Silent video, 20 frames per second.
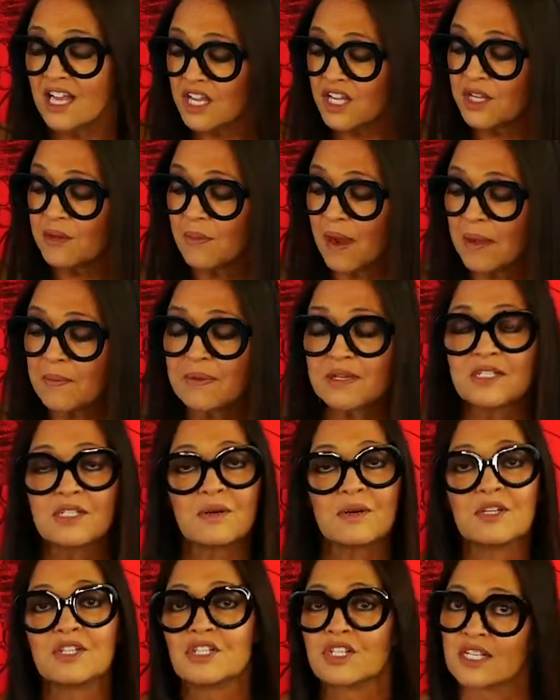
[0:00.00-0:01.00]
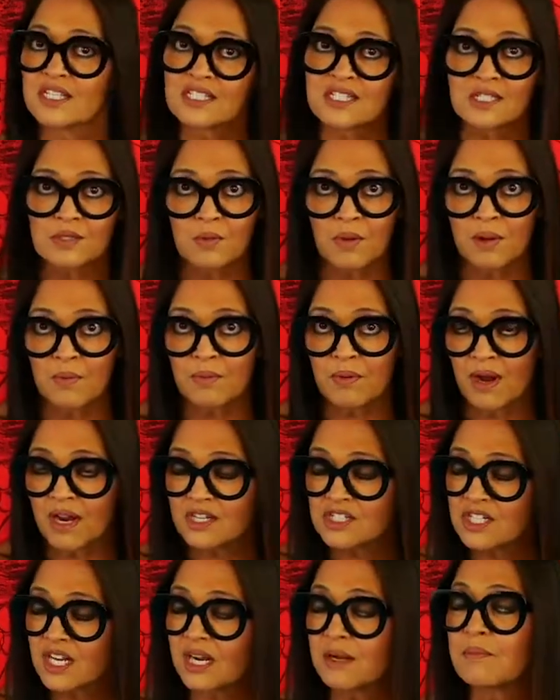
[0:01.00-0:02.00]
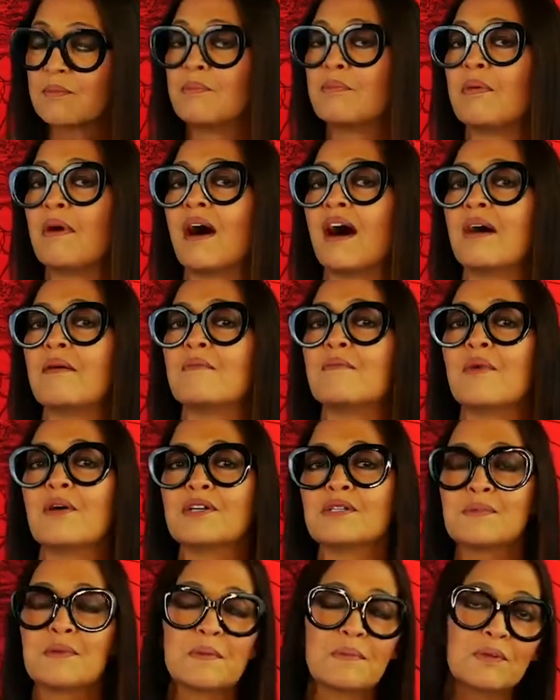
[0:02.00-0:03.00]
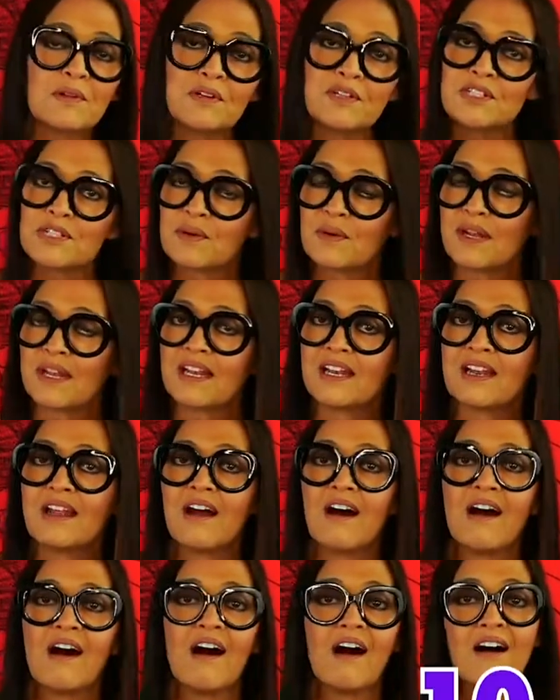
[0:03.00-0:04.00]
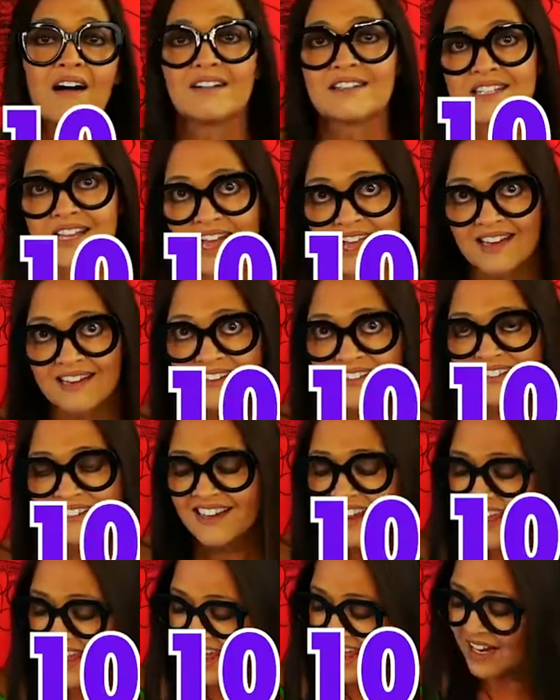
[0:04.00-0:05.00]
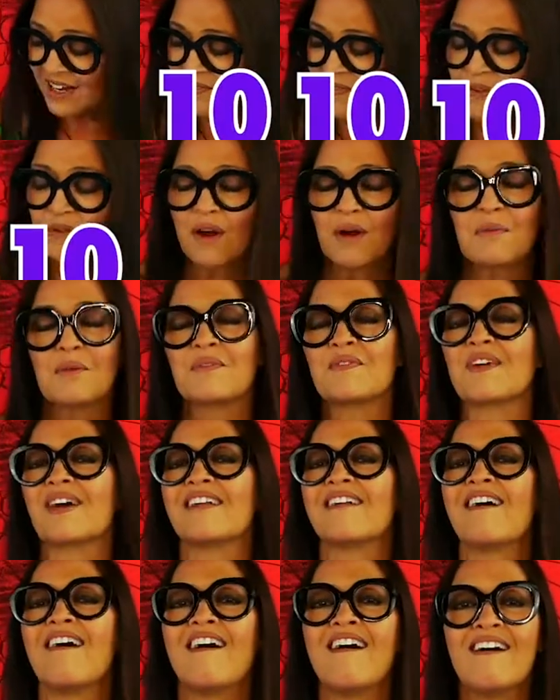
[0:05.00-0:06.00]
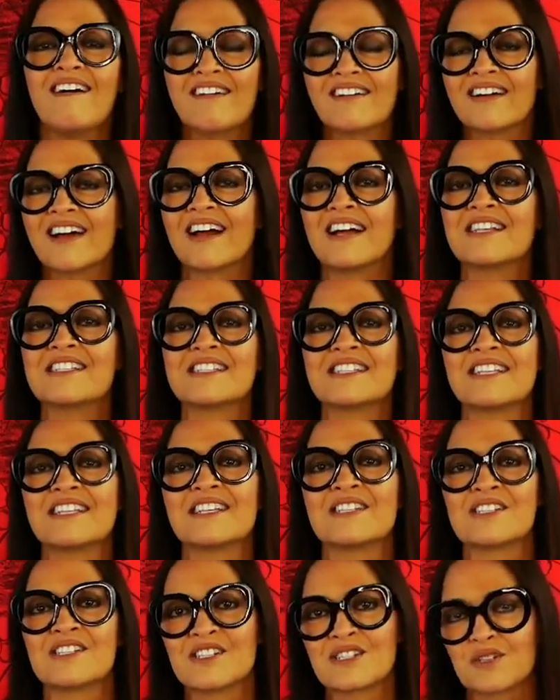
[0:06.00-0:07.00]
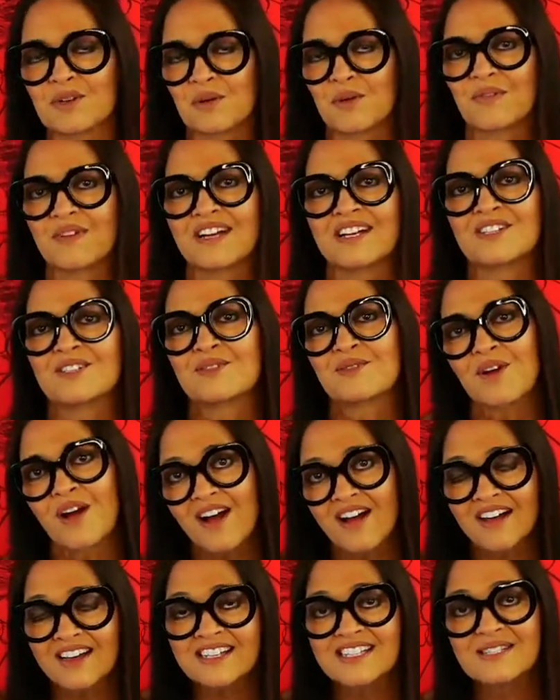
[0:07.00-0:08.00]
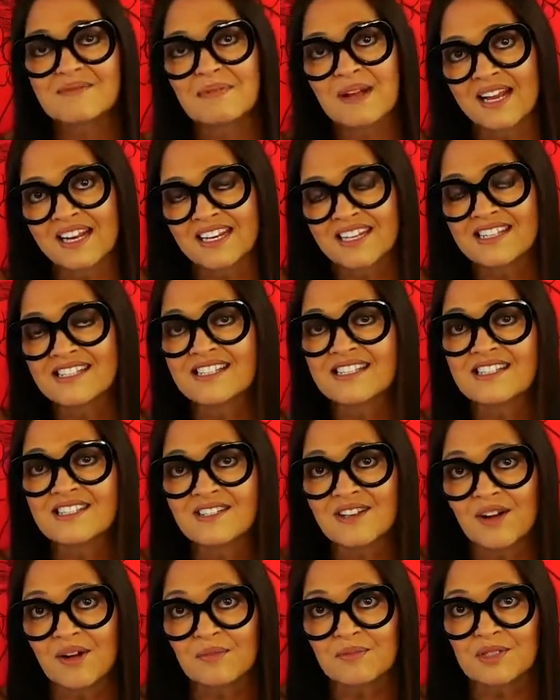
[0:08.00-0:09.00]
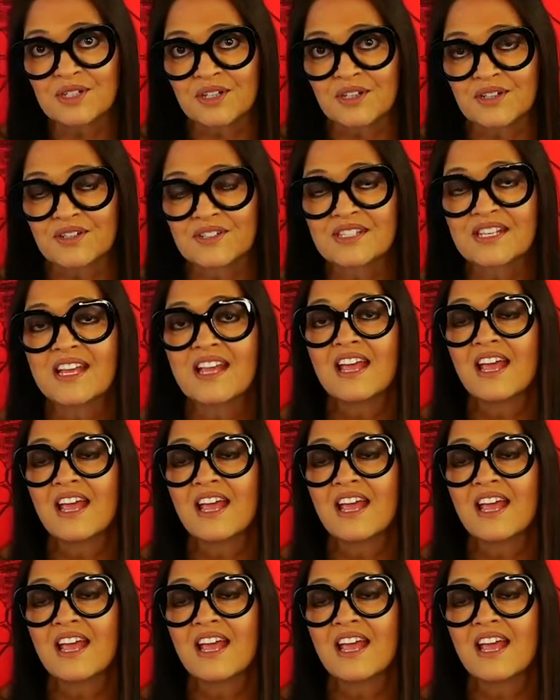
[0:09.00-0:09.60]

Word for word: You might be doing just this one project, but most people are doing all 10 and if you are, we've got all kinds of things in store. We've got drawings, paintings, and sculptures.